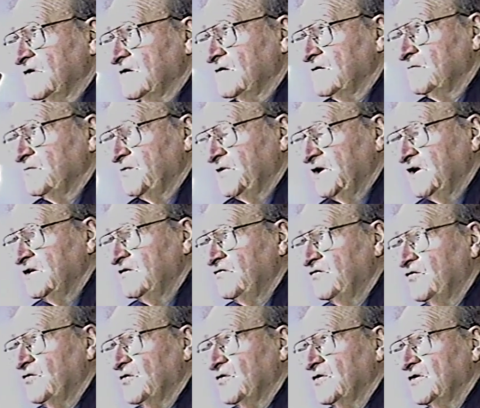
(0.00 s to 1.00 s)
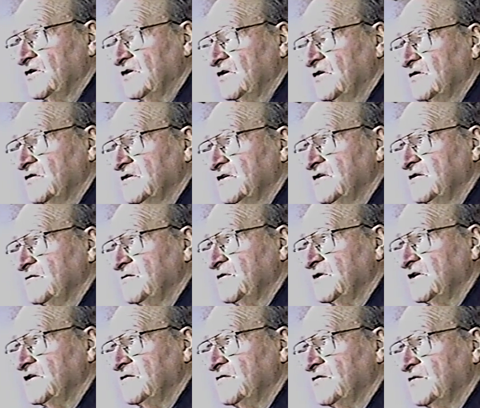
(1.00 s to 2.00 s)
and paid for it, logged it and
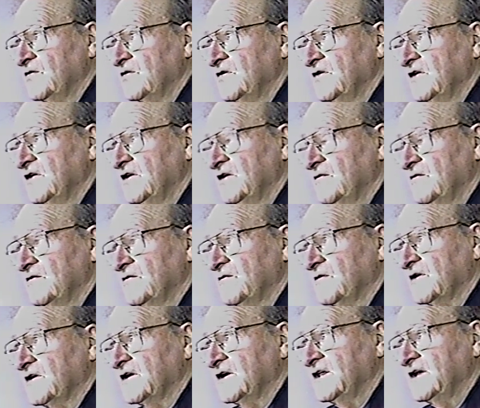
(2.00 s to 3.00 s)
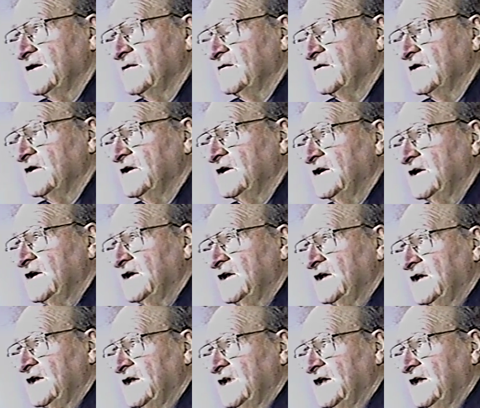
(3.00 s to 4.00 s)
paid for it, and then I was working out.
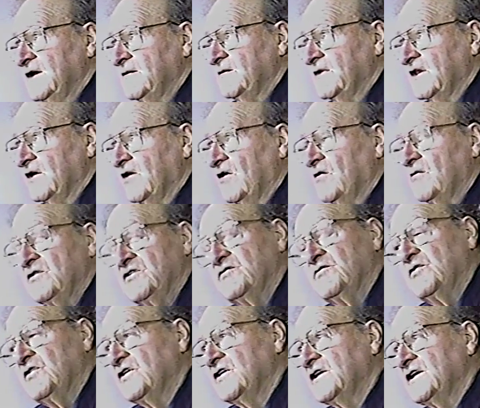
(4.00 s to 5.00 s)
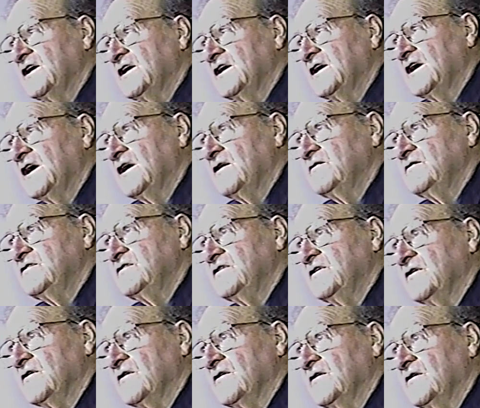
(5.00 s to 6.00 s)
But I always wanted a house here.